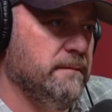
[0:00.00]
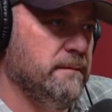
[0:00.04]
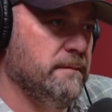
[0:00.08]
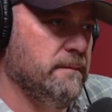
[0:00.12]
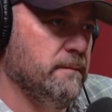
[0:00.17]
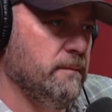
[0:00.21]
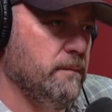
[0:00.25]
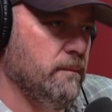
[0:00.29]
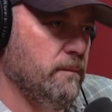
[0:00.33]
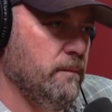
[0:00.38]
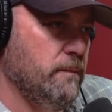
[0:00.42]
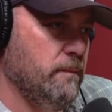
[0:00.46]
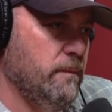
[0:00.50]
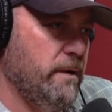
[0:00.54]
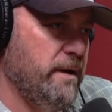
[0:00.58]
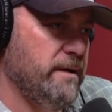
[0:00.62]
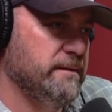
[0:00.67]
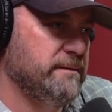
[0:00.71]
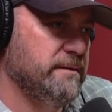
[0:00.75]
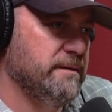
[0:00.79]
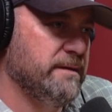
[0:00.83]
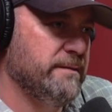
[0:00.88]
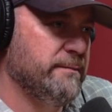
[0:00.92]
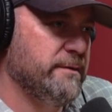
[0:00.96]

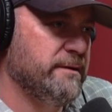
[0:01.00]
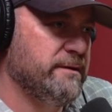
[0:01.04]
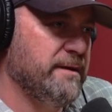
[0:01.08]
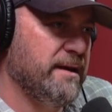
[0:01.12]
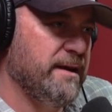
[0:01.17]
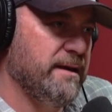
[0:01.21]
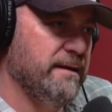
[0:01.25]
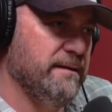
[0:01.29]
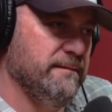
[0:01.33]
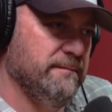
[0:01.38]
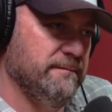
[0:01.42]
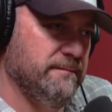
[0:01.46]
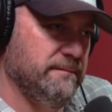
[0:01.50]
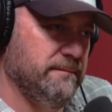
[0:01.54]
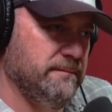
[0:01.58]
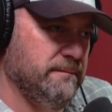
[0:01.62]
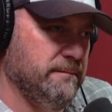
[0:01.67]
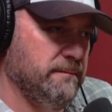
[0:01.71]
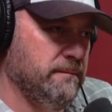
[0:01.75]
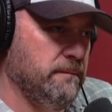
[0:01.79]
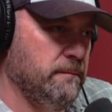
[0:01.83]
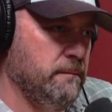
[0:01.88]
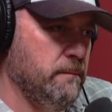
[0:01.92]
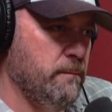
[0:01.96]
Ways to imitate
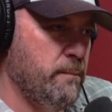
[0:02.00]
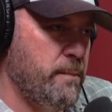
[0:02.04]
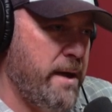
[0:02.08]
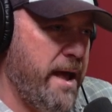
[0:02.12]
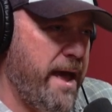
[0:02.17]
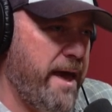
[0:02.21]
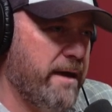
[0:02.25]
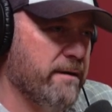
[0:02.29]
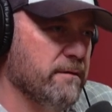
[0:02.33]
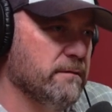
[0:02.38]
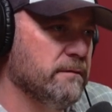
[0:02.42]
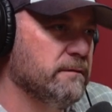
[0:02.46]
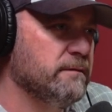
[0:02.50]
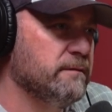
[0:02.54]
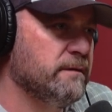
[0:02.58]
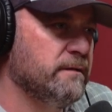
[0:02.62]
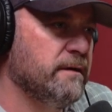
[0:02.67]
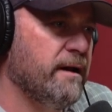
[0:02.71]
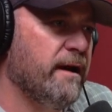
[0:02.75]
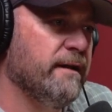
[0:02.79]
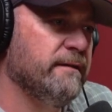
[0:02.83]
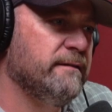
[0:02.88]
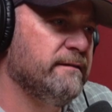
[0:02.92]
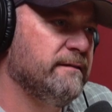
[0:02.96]
patterns
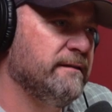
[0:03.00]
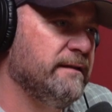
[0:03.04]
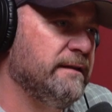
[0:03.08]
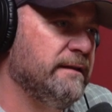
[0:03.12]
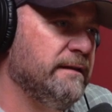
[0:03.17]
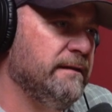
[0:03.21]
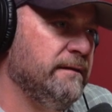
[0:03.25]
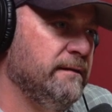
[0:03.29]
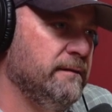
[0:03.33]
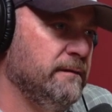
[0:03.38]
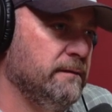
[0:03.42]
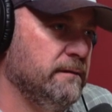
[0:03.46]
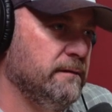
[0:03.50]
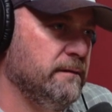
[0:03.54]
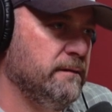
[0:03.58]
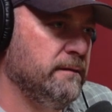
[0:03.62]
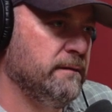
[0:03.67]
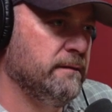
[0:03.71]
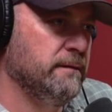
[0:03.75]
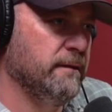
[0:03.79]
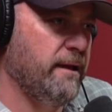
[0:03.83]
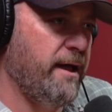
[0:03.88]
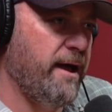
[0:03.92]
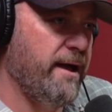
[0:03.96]
that I see
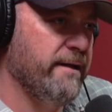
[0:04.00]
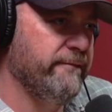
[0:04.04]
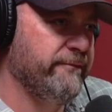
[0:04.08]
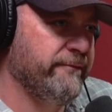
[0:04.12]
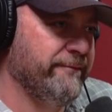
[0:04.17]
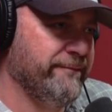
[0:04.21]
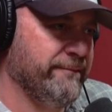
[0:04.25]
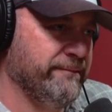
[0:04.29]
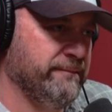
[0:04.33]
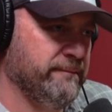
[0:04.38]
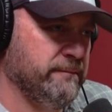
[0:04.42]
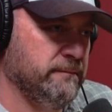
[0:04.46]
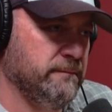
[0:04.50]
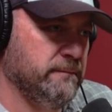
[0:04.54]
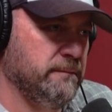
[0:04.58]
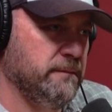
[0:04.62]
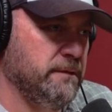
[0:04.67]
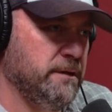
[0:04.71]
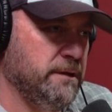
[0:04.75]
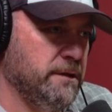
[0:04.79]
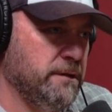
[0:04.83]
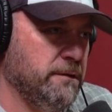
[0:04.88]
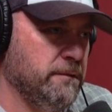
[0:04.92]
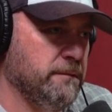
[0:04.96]
in life.
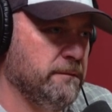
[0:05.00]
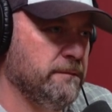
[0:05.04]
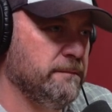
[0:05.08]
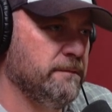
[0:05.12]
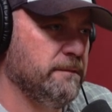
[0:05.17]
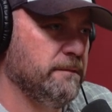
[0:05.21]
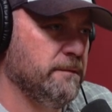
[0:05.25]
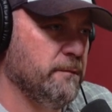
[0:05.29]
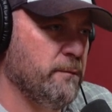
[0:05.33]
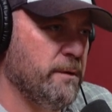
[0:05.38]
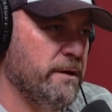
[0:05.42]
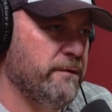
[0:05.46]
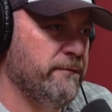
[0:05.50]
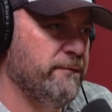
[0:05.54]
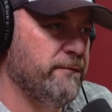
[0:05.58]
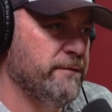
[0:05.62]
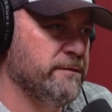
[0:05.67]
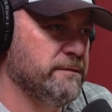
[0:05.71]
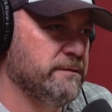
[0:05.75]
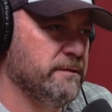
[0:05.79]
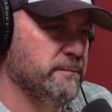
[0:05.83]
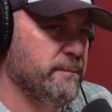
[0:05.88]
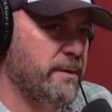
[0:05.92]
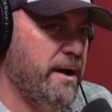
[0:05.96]
You know, and the way
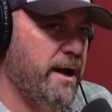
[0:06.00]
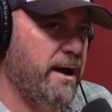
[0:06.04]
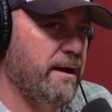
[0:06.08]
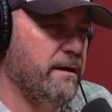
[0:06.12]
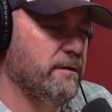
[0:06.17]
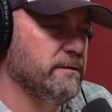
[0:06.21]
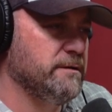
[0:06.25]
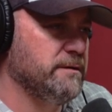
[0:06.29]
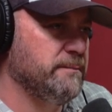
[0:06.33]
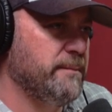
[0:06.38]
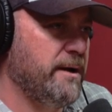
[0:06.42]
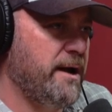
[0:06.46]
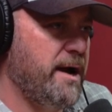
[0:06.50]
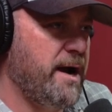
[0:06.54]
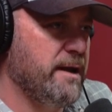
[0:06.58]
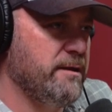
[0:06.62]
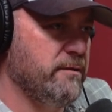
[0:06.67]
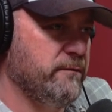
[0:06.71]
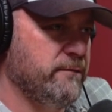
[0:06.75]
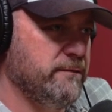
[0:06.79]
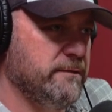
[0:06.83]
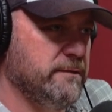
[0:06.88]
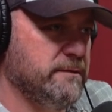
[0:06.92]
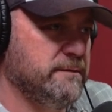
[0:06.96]
fish, the biology behind
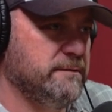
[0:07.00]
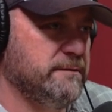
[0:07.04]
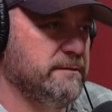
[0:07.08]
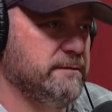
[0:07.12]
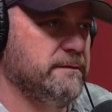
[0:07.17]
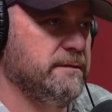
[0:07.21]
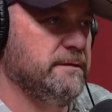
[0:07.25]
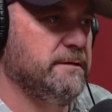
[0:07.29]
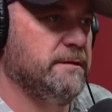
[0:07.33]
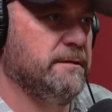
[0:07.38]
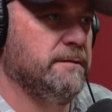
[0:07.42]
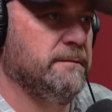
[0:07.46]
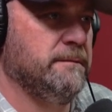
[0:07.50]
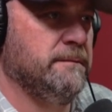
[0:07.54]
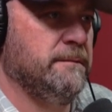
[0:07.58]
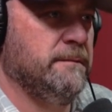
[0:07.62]
the fish, you know.